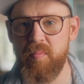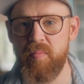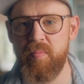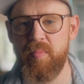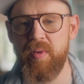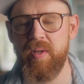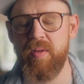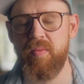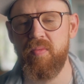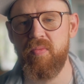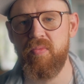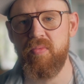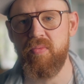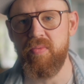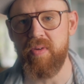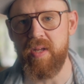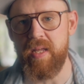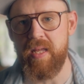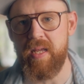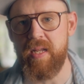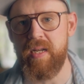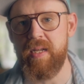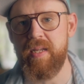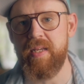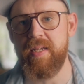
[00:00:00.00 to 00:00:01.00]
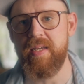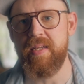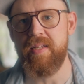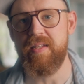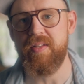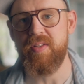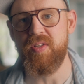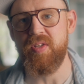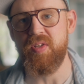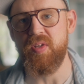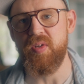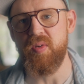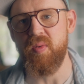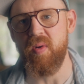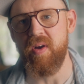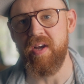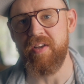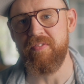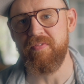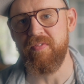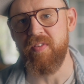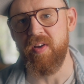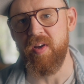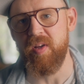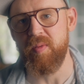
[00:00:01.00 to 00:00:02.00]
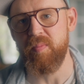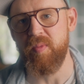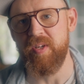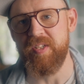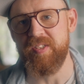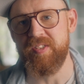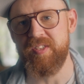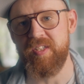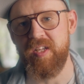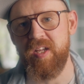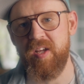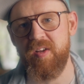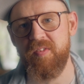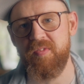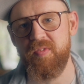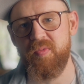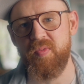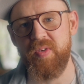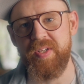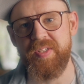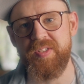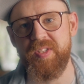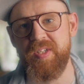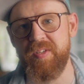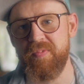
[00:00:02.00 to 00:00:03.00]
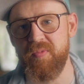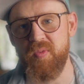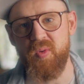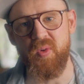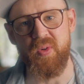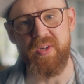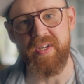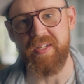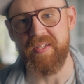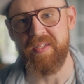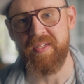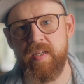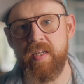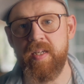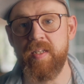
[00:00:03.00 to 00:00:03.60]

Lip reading: but rarely do I find myself reaching for it.